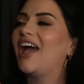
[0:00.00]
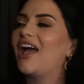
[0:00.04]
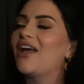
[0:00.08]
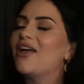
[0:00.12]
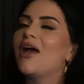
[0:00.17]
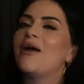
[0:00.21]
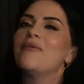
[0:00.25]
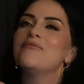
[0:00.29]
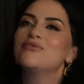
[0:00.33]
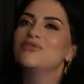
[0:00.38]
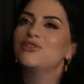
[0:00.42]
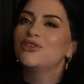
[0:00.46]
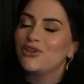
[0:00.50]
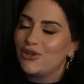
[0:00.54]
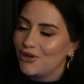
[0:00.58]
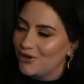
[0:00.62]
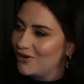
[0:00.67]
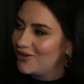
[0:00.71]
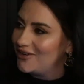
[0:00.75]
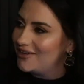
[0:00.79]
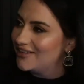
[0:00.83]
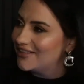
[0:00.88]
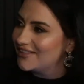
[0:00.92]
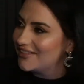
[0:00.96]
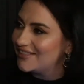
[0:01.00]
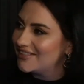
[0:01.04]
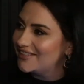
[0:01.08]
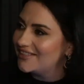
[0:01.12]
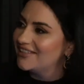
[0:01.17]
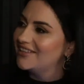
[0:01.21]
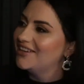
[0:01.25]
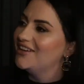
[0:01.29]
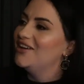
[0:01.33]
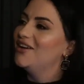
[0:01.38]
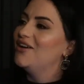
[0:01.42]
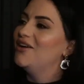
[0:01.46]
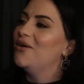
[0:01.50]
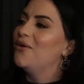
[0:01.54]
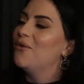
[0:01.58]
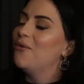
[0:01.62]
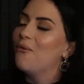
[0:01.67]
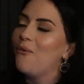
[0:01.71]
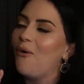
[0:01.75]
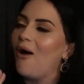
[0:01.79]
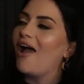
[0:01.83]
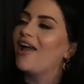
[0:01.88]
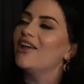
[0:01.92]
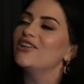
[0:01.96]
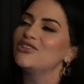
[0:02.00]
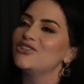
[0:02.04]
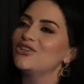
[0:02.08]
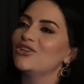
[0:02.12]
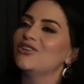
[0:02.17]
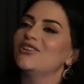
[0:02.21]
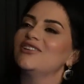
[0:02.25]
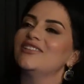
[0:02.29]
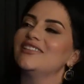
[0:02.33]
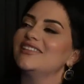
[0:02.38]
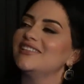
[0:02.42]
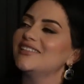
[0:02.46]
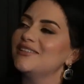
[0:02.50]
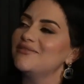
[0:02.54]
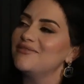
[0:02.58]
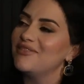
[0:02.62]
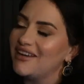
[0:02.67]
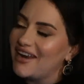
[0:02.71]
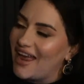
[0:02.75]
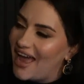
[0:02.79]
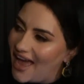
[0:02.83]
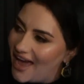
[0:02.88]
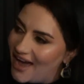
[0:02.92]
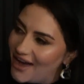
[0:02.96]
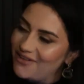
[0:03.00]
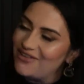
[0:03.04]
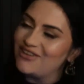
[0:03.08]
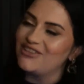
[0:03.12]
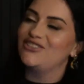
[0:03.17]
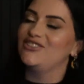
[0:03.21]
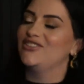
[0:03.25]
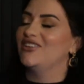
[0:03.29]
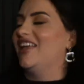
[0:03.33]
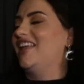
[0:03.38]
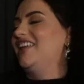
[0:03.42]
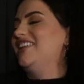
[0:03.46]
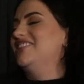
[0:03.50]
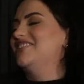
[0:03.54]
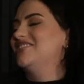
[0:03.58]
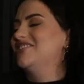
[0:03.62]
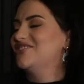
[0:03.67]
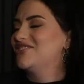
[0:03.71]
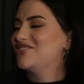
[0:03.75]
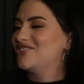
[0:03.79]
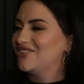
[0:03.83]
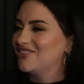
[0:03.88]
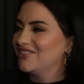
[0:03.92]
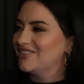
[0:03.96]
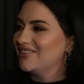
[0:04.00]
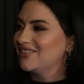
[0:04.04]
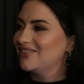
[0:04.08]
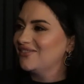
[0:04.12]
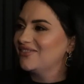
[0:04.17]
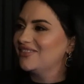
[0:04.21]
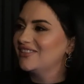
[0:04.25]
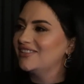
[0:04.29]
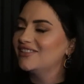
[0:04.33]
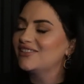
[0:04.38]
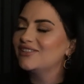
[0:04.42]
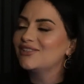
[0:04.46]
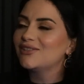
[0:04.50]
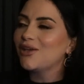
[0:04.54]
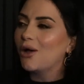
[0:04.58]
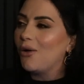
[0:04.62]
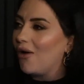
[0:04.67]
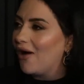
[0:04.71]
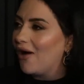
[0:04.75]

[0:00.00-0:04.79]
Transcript: I'm curious. Why journalism, and how did you get into journalism? Because it's so